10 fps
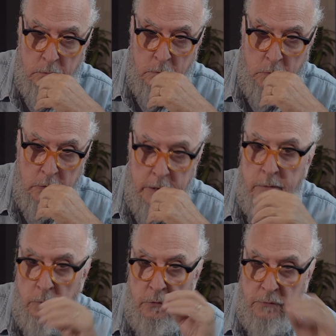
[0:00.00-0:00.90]

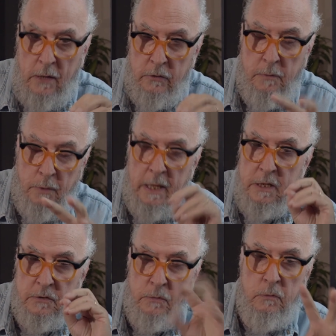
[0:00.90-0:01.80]
we found a
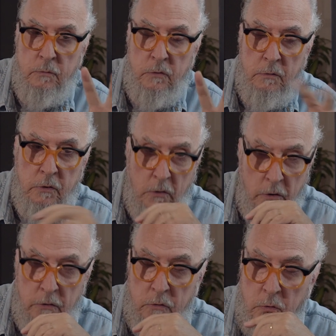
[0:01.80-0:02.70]
place we were
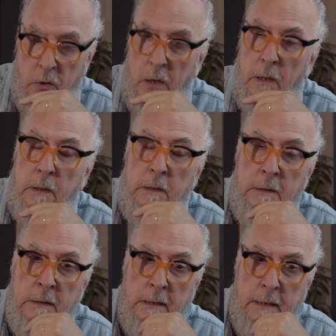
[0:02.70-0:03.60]
going to
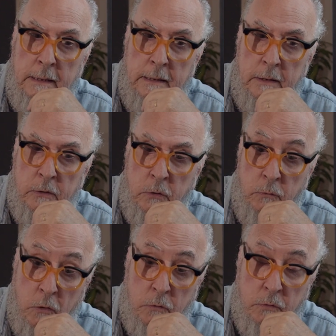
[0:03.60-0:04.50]

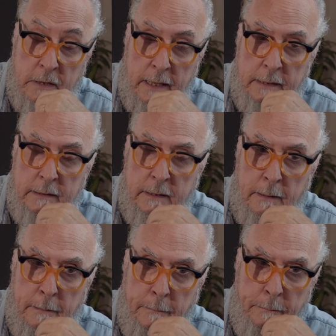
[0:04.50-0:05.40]
work with that,
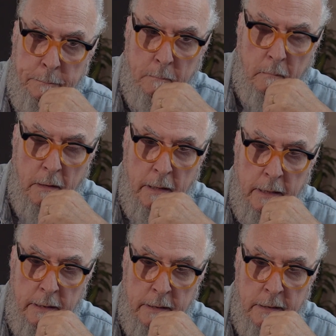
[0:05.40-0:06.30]

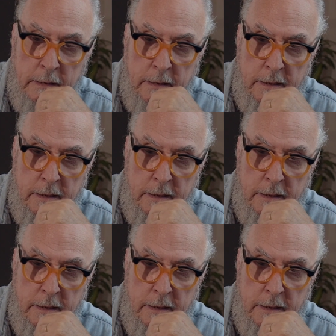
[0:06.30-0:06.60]
and